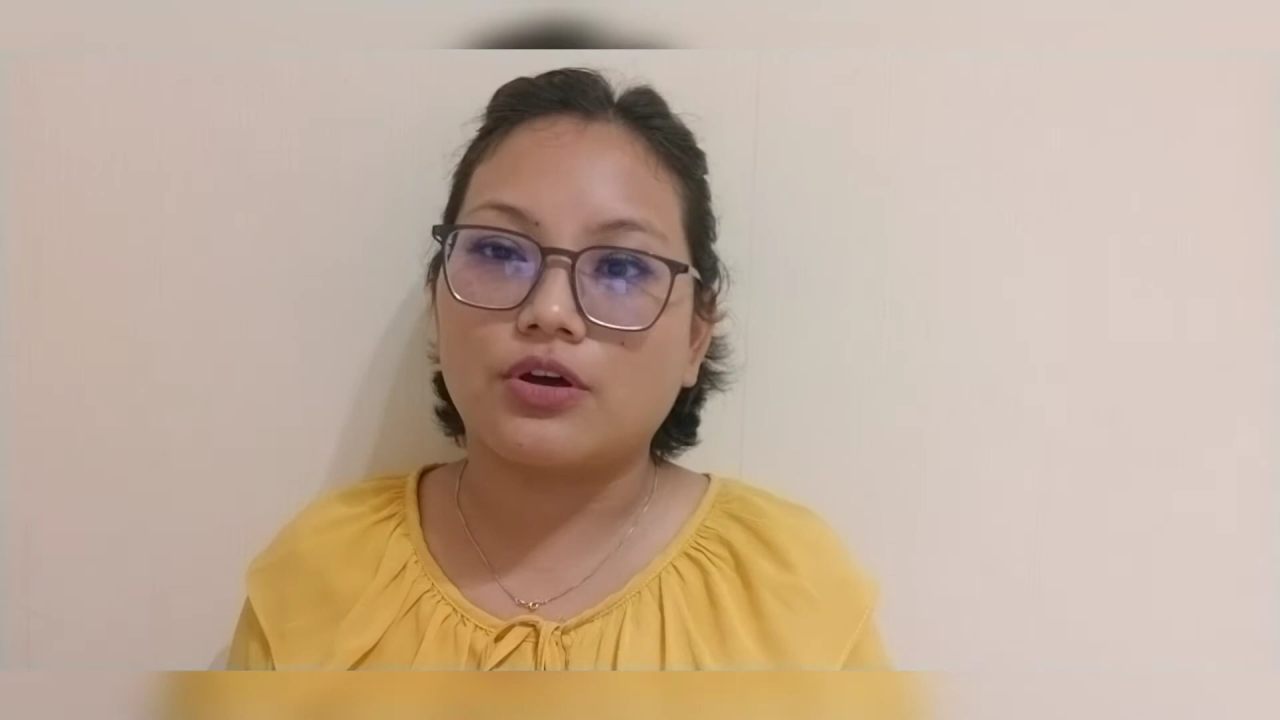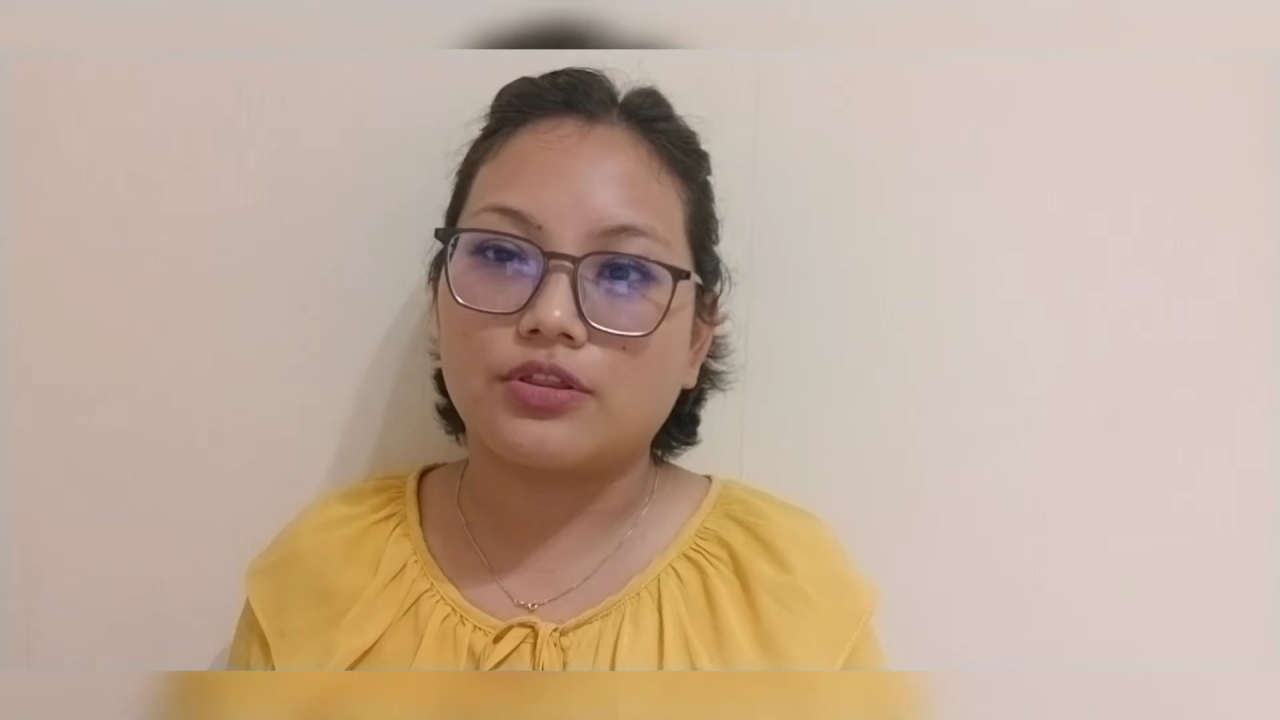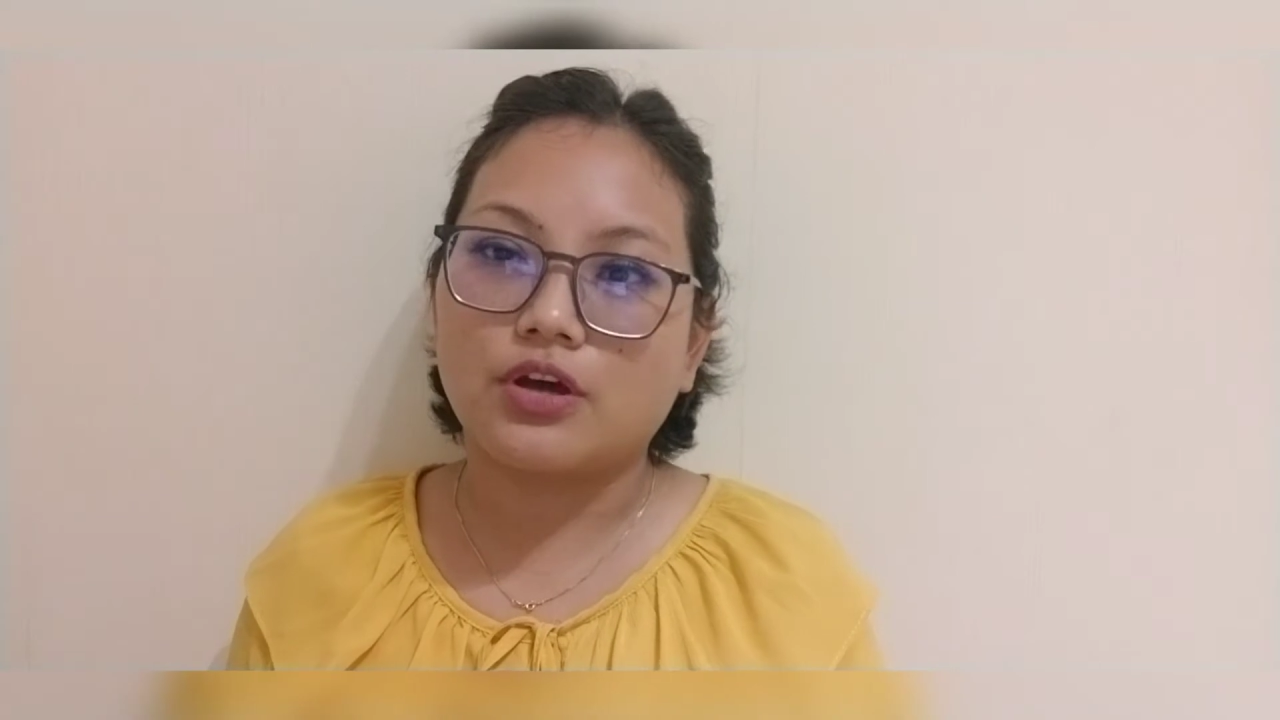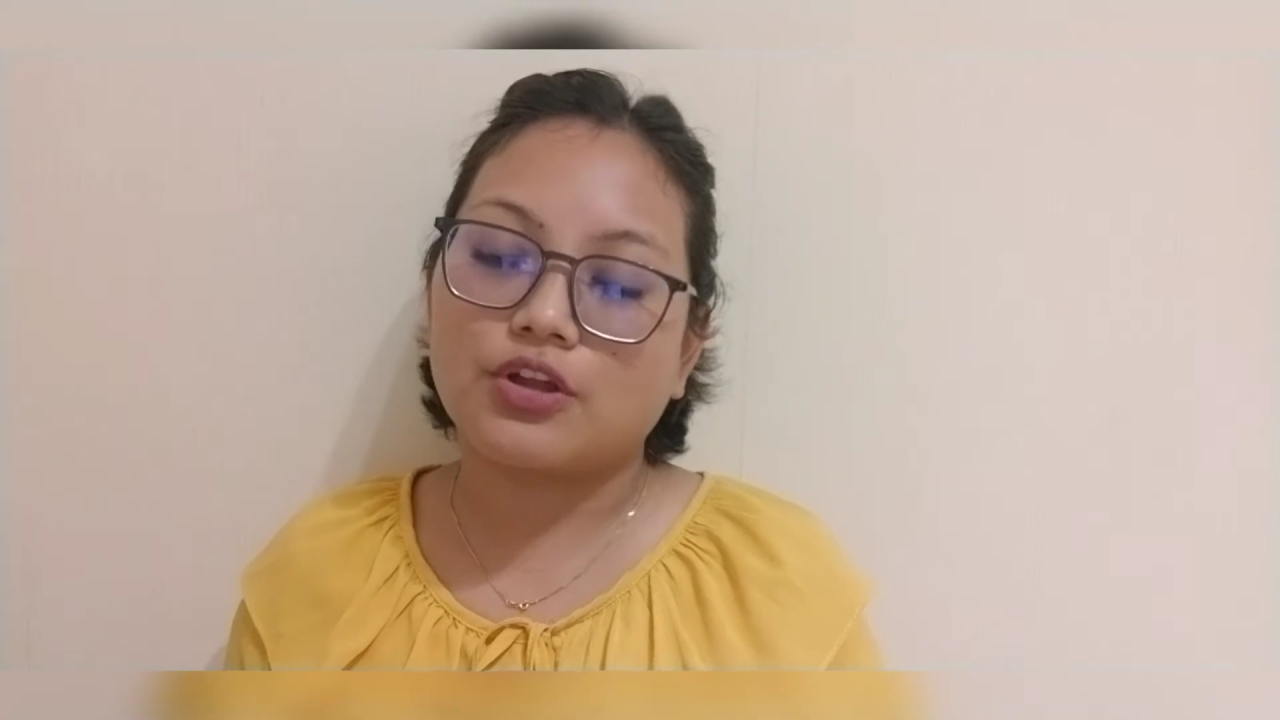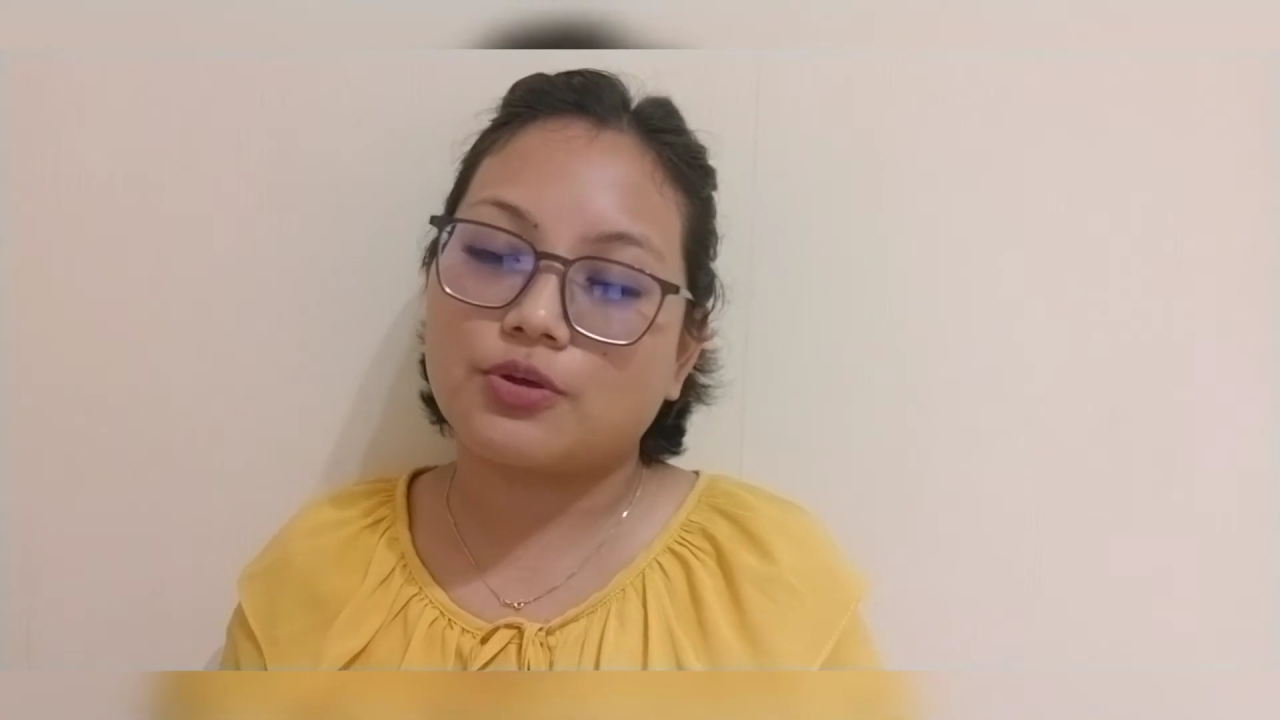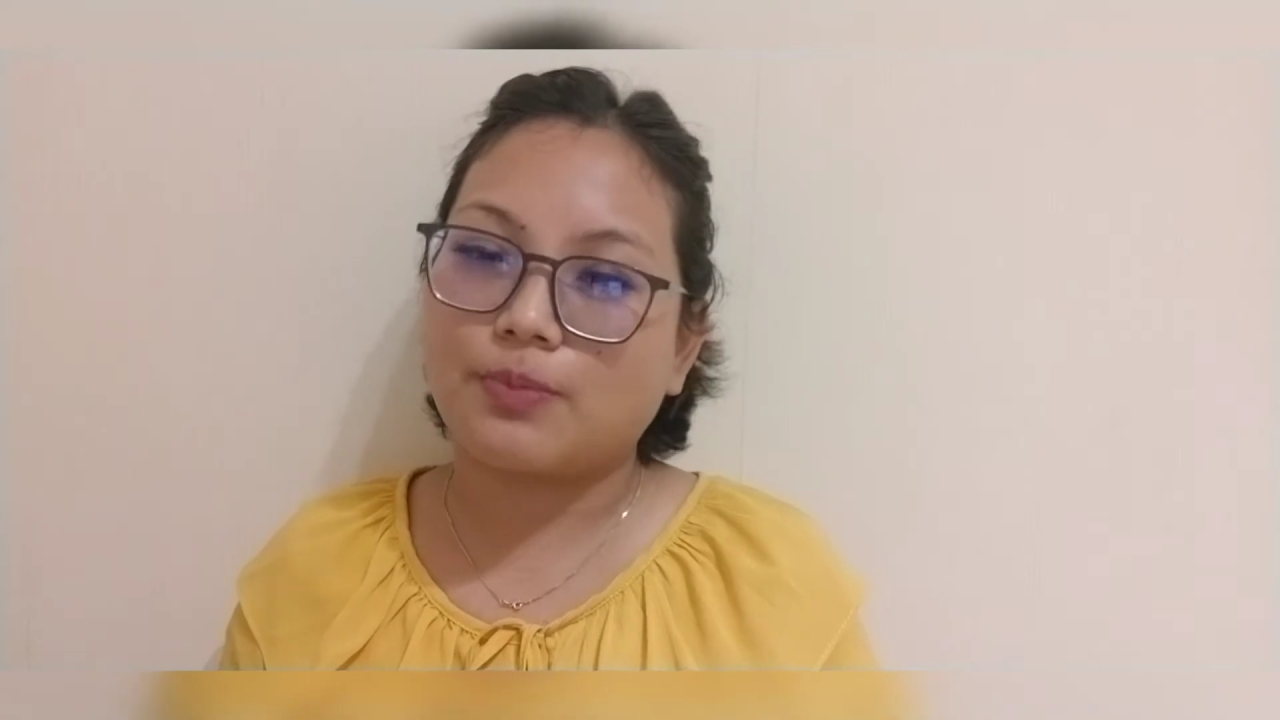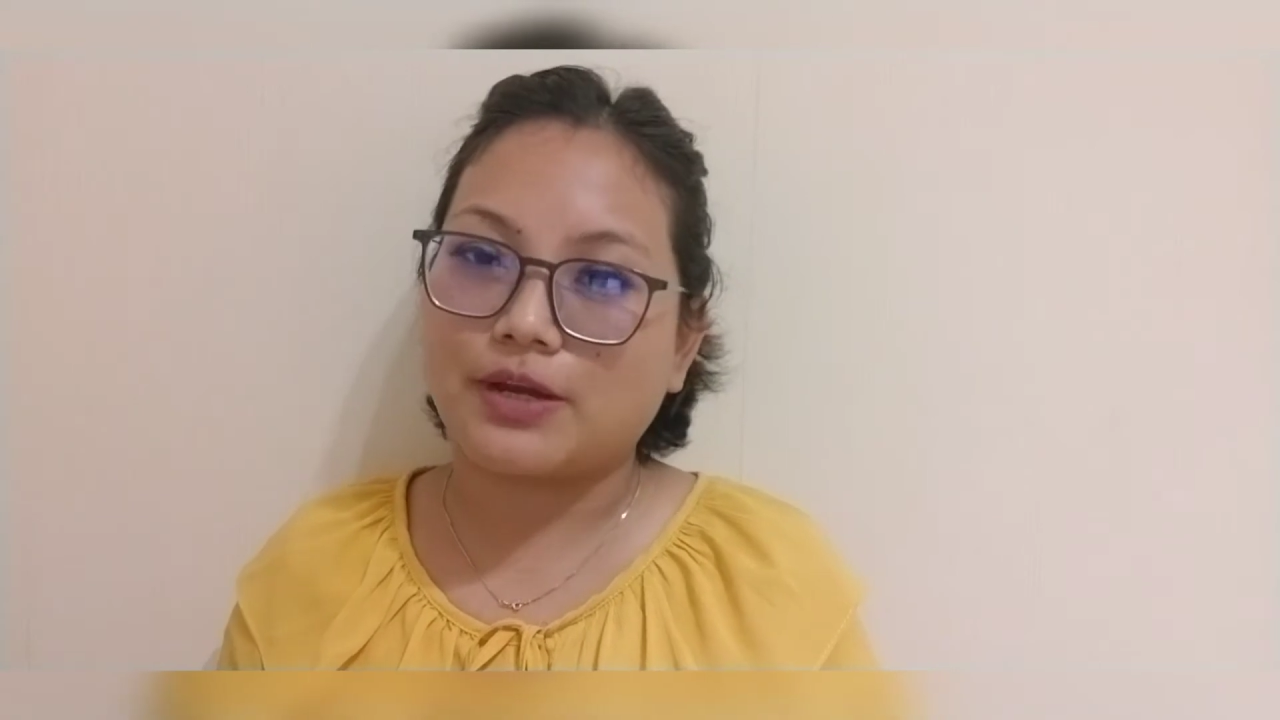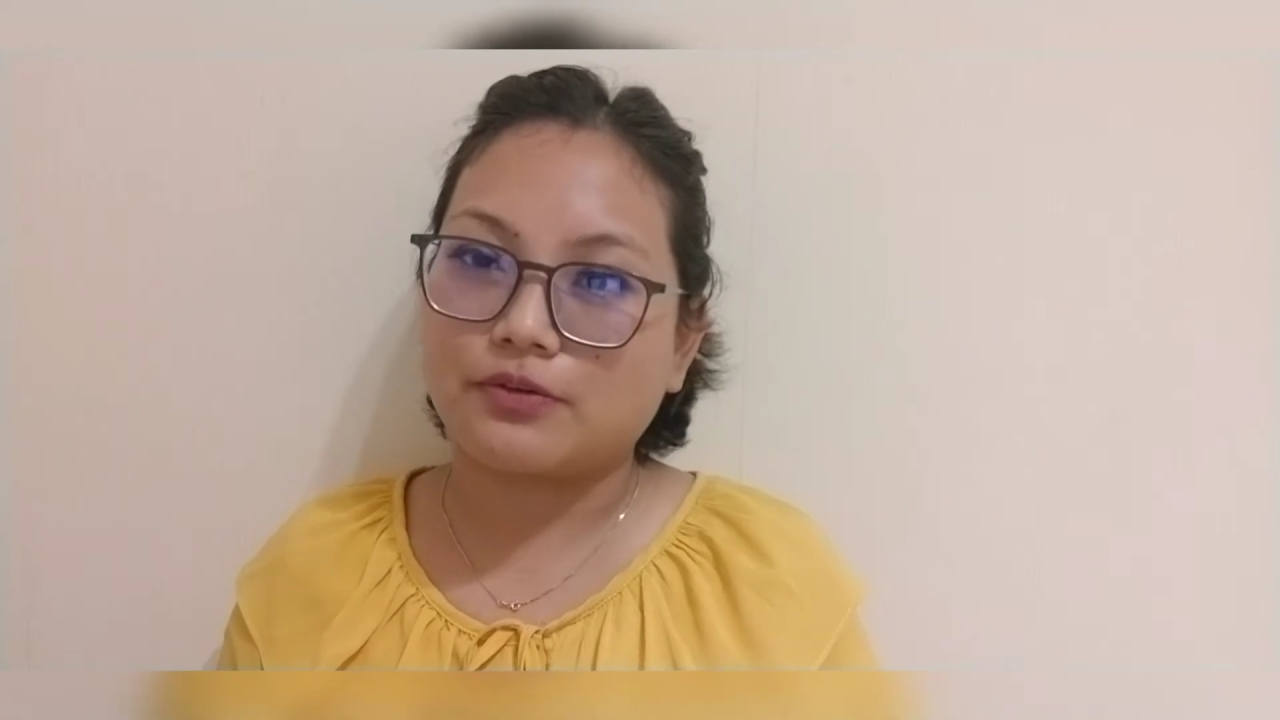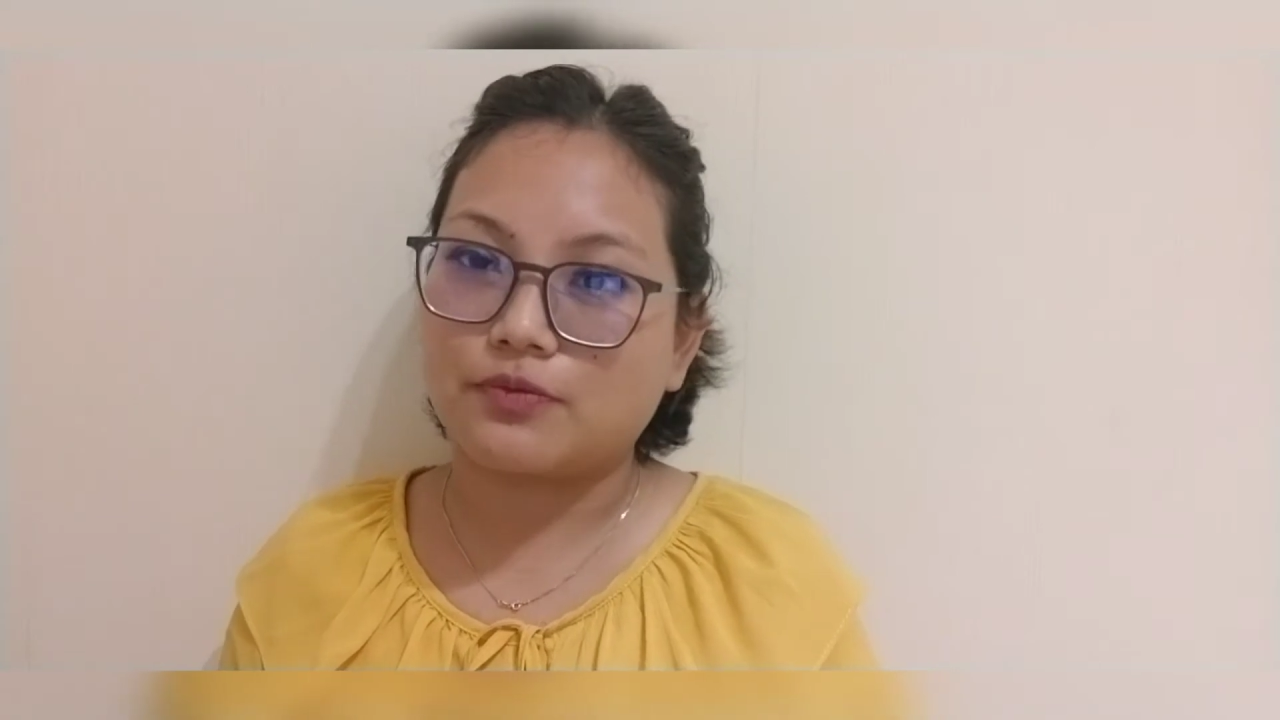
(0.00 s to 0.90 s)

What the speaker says: the other part